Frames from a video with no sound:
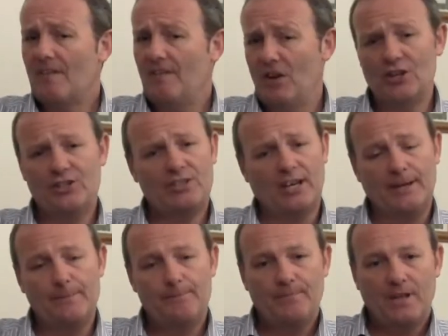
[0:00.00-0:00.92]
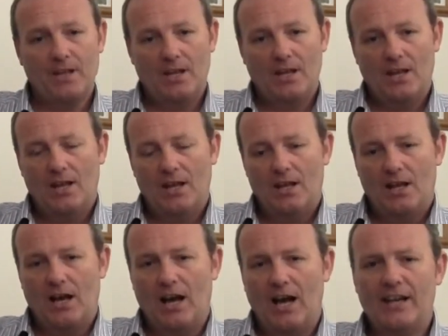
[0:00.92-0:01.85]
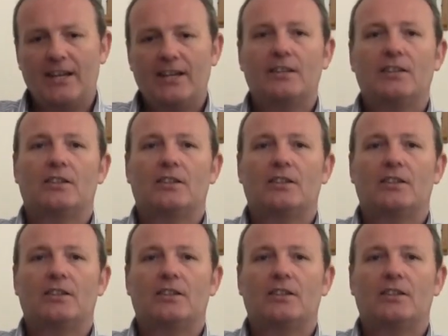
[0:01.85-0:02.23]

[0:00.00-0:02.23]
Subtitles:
Firstly, I